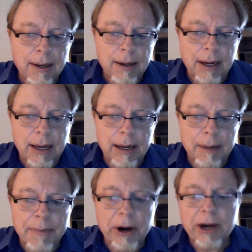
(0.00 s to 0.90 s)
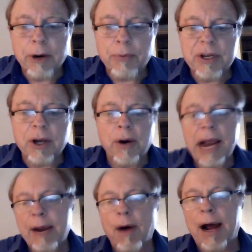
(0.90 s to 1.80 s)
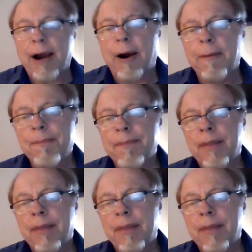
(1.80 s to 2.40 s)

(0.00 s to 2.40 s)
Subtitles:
America would go haywire.